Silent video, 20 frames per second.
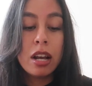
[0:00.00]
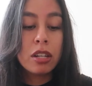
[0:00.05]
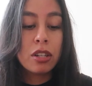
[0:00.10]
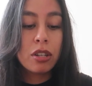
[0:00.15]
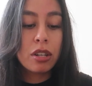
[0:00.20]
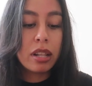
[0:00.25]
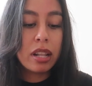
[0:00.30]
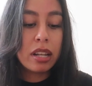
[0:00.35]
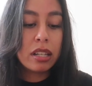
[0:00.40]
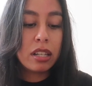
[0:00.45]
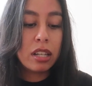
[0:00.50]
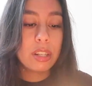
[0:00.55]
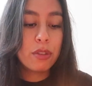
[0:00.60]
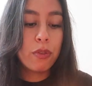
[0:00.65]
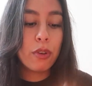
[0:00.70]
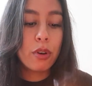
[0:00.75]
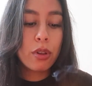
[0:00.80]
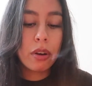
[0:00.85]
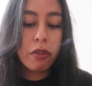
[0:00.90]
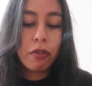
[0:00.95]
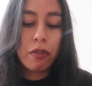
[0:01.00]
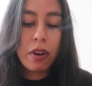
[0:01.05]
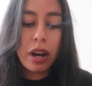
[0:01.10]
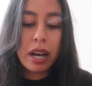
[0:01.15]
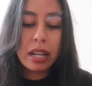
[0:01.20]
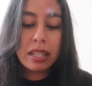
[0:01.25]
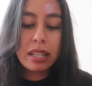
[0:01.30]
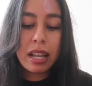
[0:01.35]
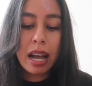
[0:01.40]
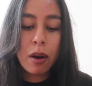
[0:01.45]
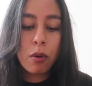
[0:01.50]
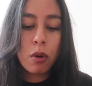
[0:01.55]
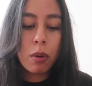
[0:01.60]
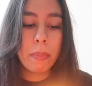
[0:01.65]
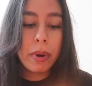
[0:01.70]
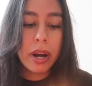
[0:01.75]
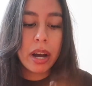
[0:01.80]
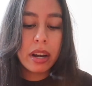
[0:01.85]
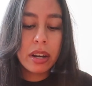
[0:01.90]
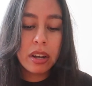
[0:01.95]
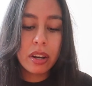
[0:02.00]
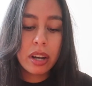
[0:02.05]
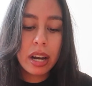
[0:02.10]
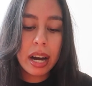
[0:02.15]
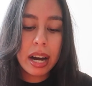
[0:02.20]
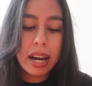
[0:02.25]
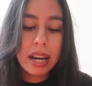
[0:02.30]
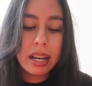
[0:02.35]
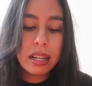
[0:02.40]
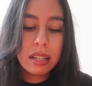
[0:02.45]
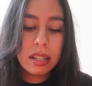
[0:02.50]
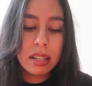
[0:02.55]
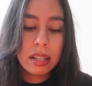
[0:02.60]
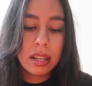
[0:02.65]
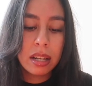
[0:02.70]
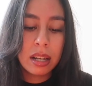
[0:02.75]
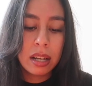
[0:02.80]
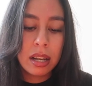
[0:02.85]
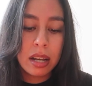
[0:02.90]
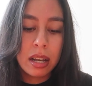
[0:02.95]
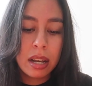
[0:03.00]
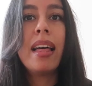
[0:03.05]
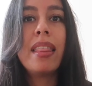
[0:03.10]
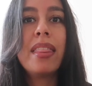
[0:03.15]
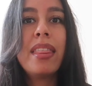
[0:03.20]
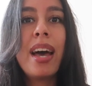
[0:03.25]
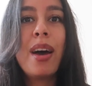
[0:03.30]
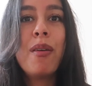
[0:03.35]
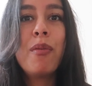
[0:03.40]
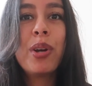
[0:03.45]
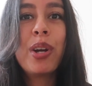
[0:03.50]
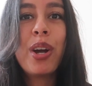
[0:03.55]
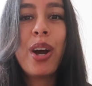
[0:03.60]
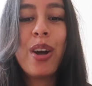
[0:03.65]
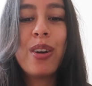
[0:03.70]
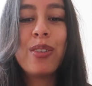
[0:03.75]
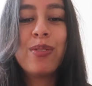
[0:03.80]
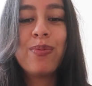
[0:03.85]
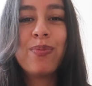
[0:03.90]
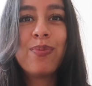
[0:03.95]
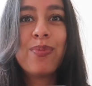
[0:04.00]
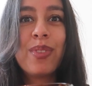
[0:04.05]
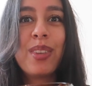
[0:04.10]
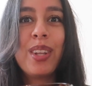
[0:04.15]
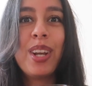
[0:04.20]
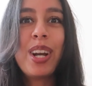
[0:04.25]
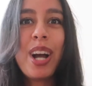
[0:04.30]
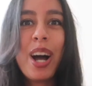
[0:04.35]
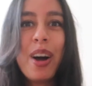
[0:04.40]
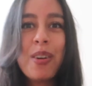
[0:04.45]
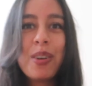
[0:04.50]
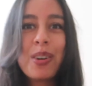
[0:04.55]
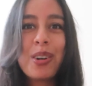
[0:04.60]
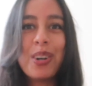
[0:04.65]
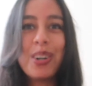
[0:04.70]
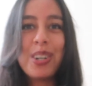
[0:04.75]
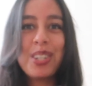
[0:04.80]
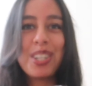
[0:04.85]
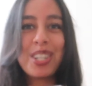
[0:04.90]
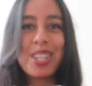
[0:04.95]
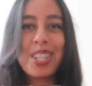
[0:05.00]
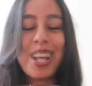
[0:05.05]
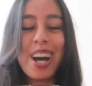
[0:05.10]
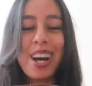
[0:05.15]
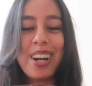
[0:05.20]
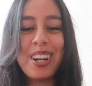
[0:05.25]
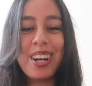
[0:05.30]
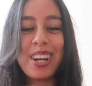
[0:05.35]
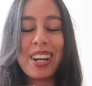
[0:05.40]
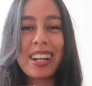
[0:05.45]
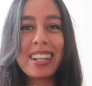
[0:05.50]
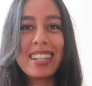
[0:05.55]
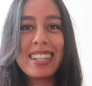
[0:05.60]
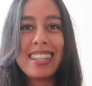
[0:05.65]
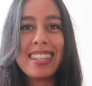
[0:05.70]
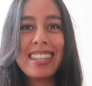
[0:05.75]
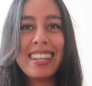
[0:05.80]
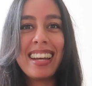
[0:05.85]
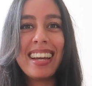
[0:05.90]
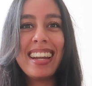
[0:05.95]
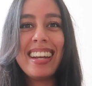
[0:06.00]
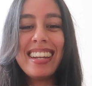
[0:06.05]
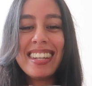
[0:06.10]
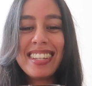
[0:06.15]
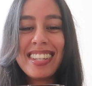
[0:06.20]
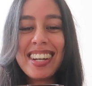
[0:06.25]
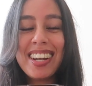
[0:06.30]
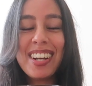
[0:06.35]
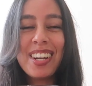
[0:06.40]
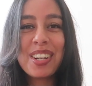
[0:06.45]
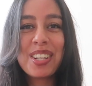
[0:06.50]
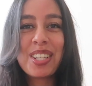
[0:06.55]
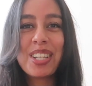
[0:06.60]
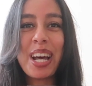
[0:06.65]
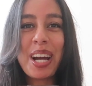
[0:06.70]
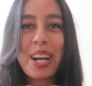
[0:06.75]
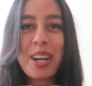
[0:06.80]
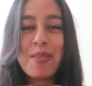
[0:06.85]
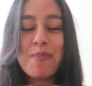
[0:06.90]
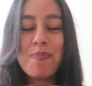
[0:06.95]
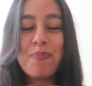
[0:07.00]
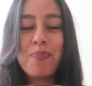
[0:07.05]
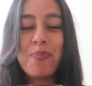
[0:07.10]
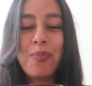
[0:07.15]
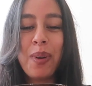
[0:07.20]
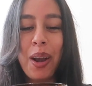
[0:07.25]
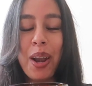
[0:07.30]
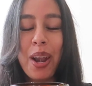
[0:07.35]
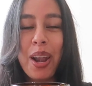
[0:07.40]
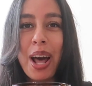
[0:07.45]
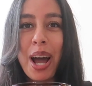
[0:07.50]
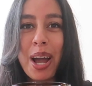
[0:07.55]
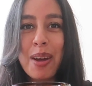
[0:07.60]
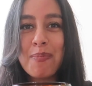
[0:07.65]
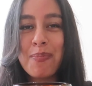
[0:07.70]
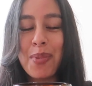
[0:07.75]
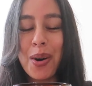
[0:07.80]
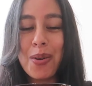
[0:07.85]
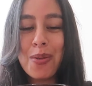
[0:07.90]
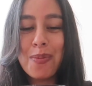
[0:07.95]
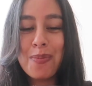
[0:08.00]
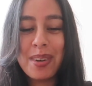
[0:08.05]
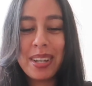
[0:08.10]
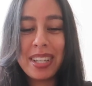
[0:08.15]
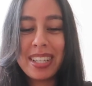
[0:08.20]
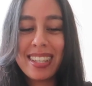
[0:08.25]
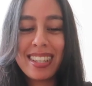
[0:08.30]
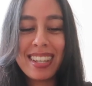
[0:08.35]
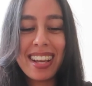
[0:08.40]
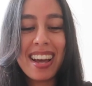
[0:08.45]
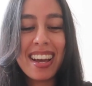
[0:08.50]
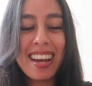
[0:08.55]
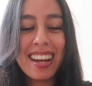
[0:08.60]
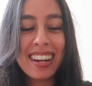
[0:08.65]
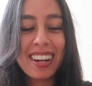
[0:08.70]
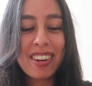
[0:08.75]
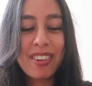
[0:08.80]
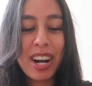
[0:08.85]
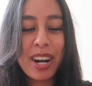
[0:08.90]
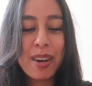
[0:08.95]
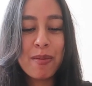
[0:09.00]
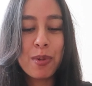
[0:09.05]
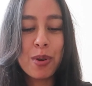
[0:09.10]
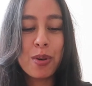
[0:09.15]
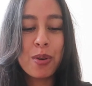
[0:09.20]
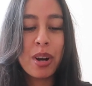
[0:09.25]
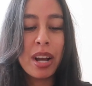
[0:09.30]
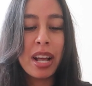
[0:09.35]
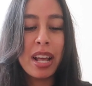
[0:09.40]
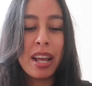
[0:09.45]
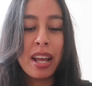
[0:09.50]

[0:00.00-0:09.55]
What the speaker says: So this is for the first hour burn, you guys, and there we go. Look how gorgeous that looks. It literally looks like a light bulb. It's incredible.